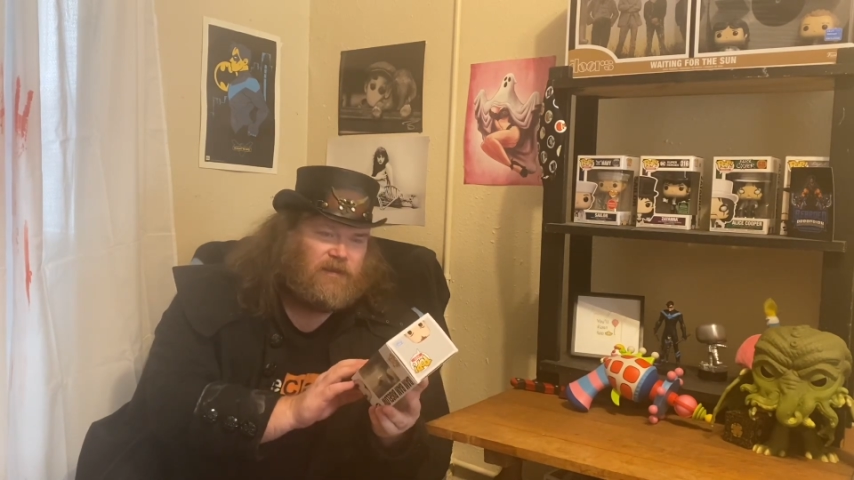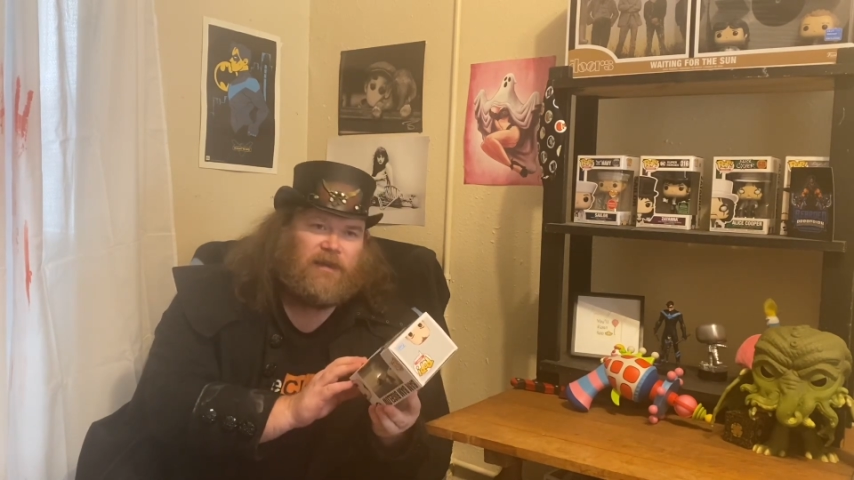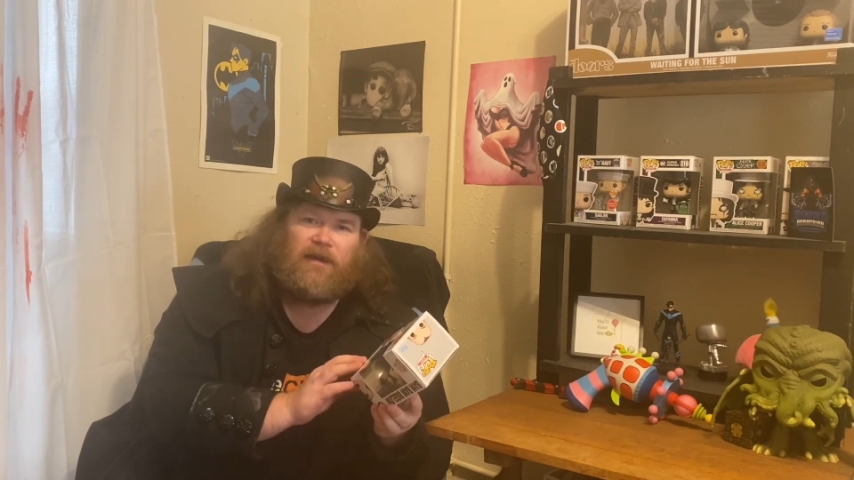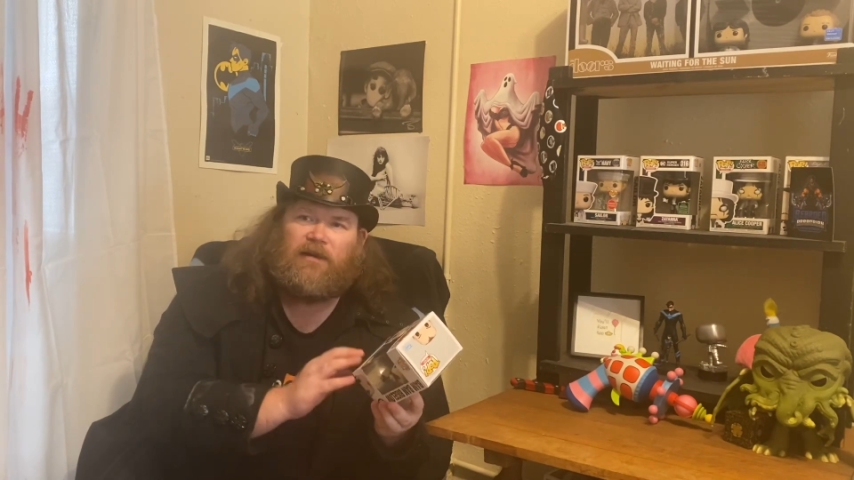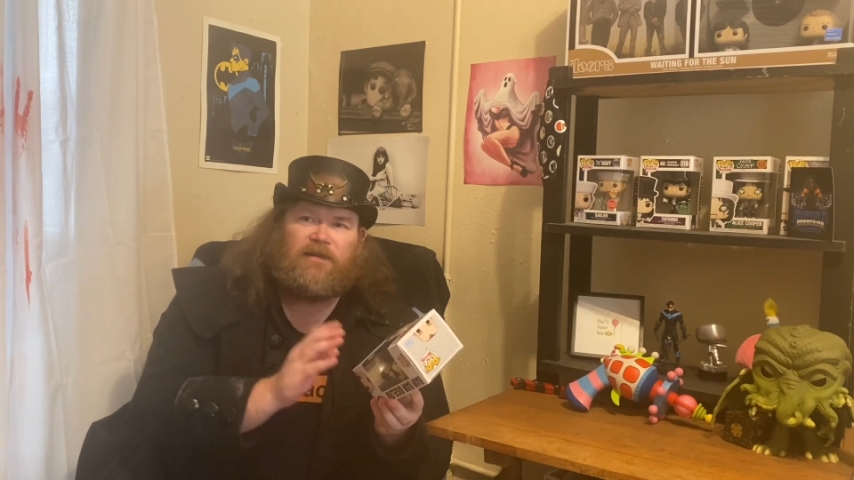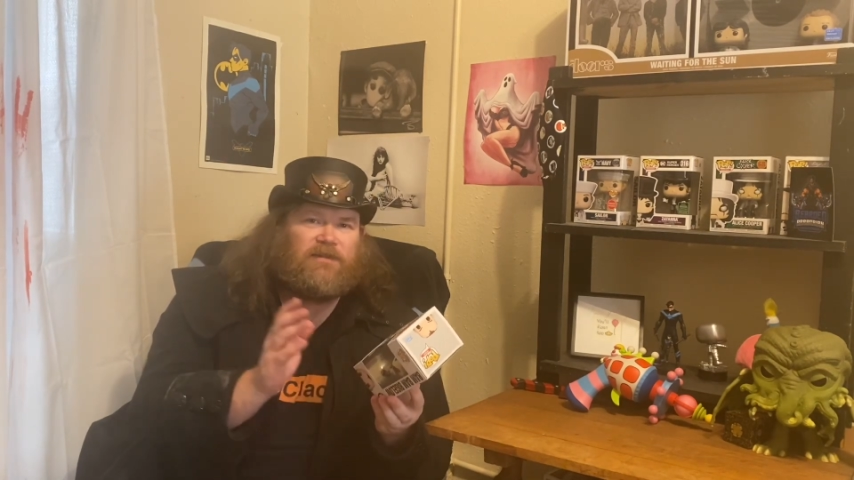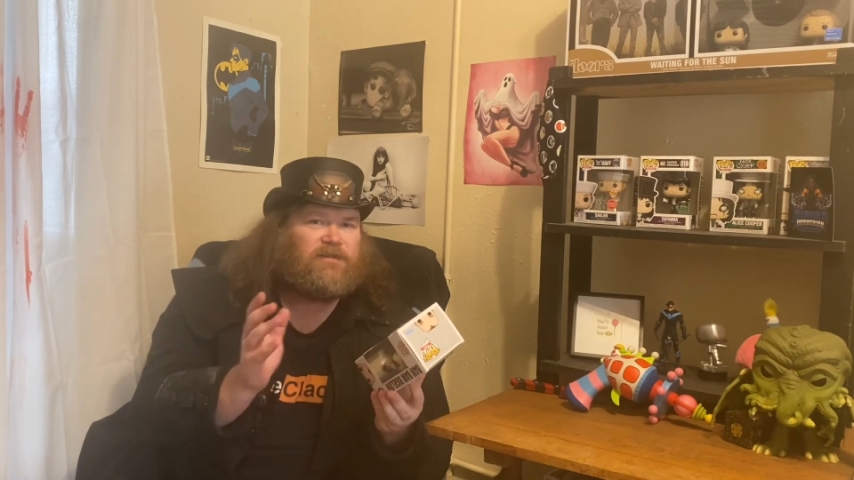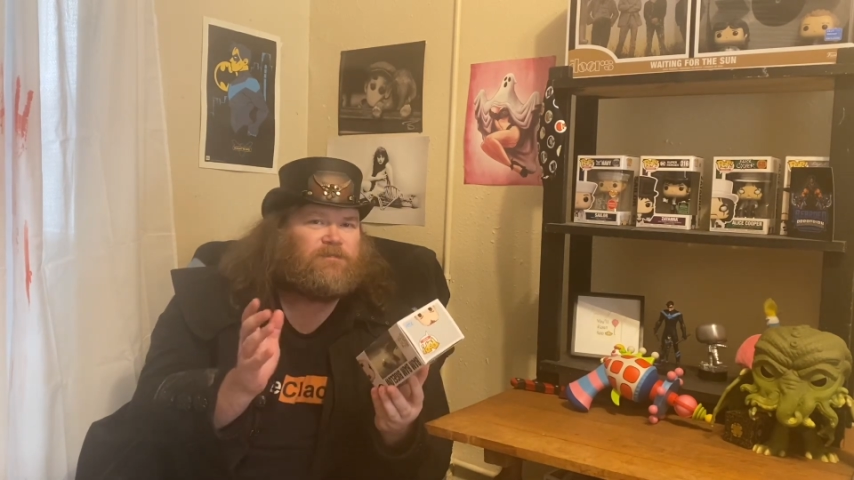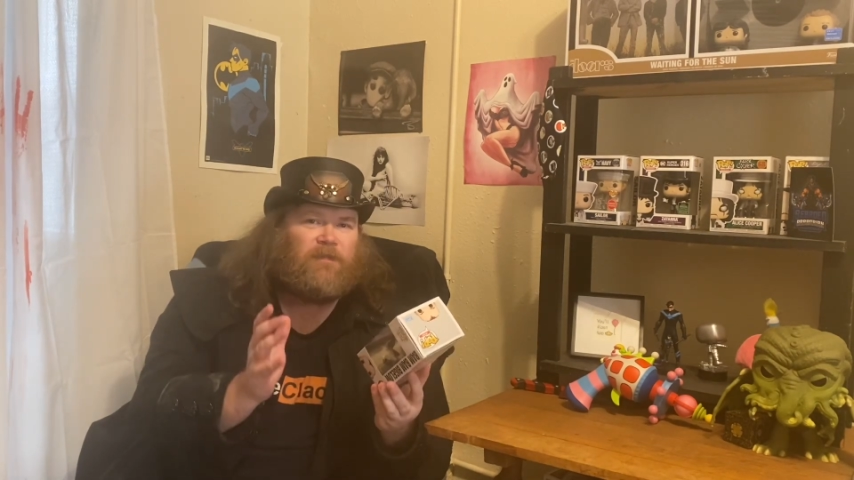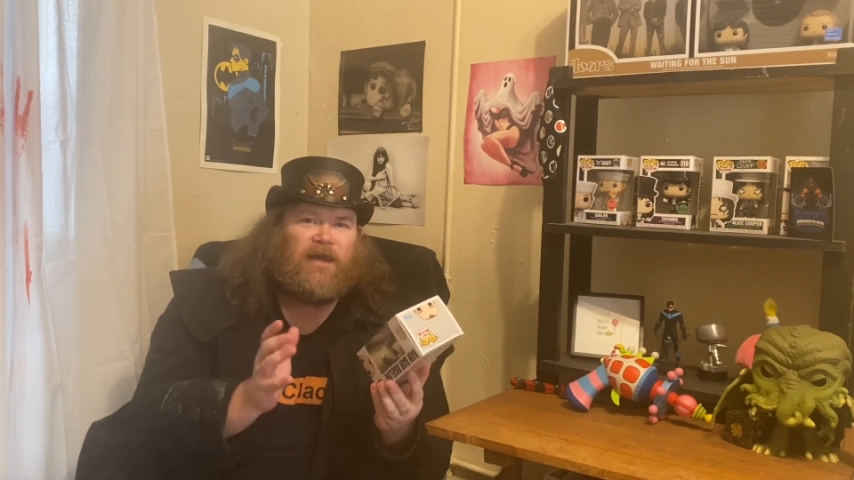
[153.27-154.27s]
glare,
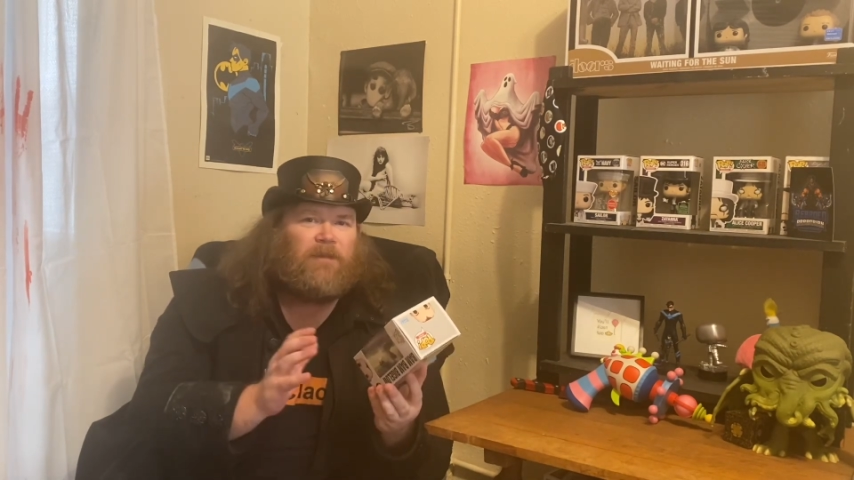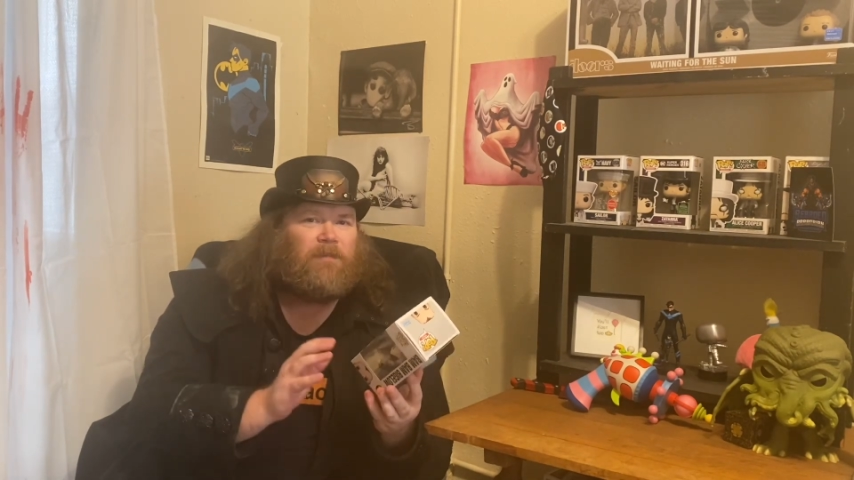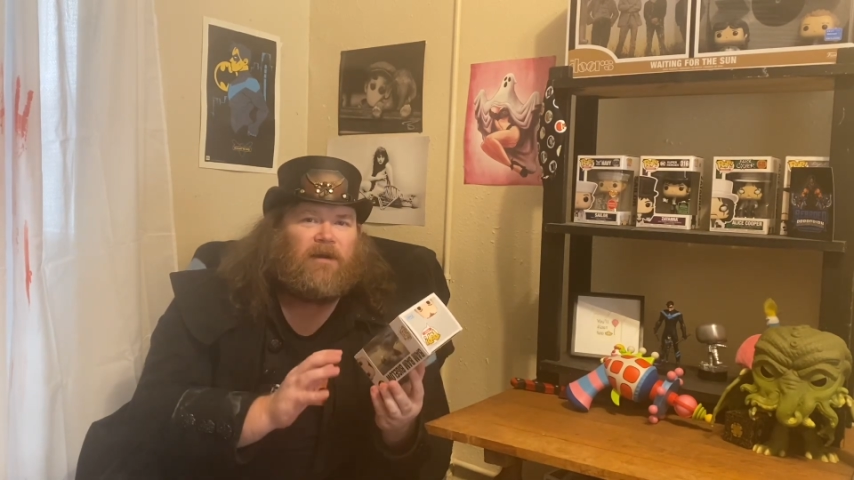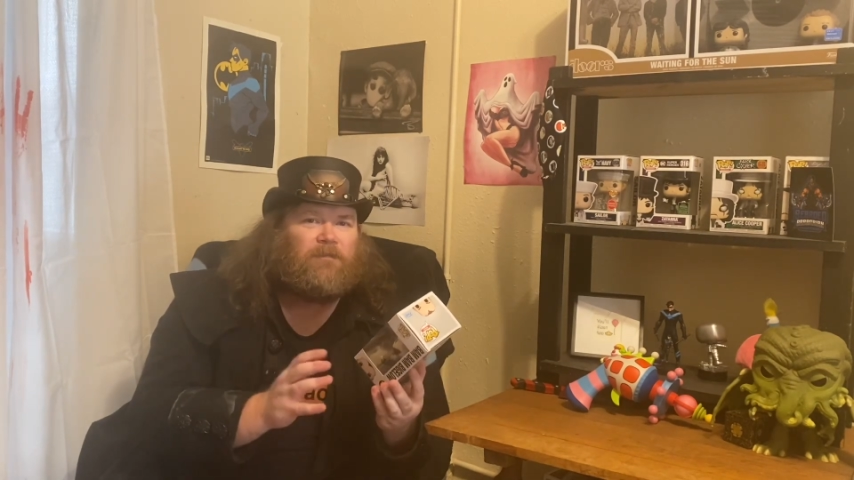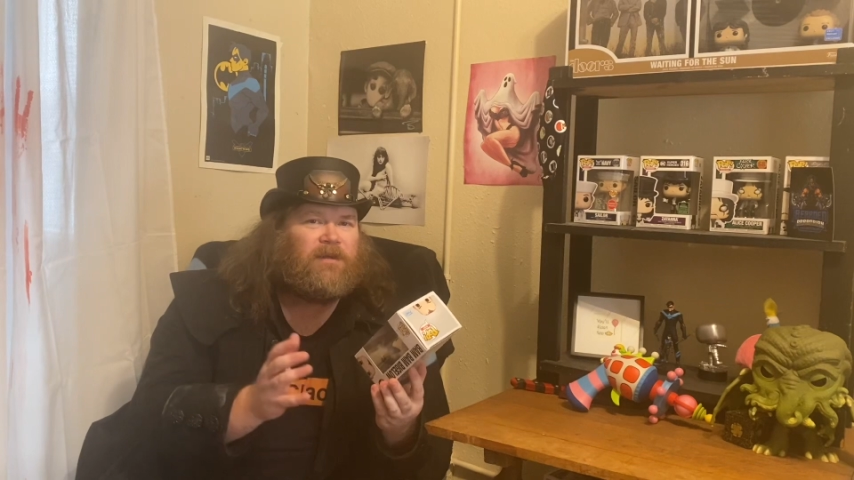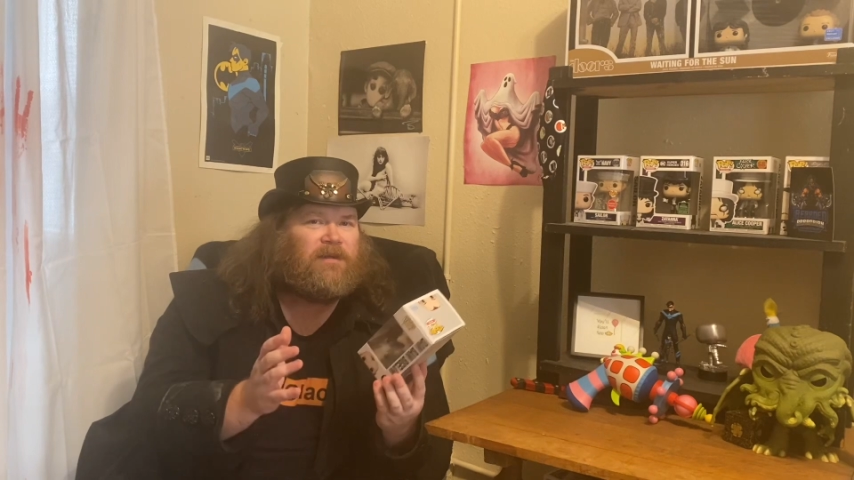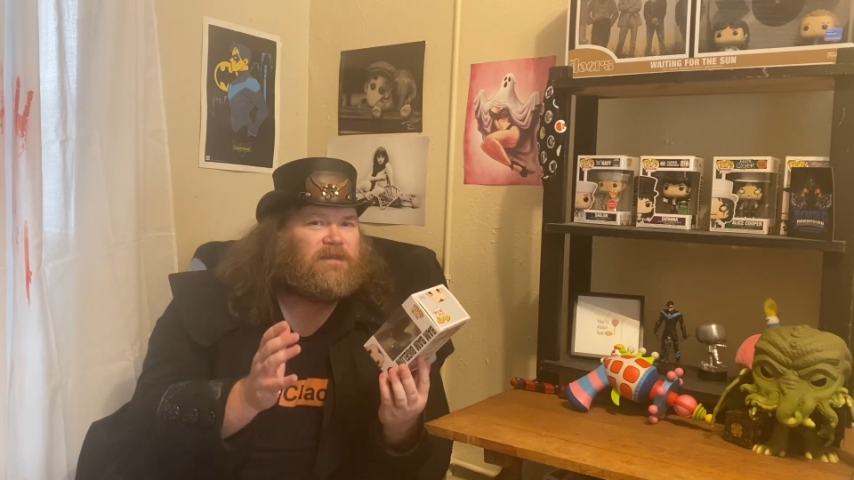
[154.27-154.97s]
because my apartment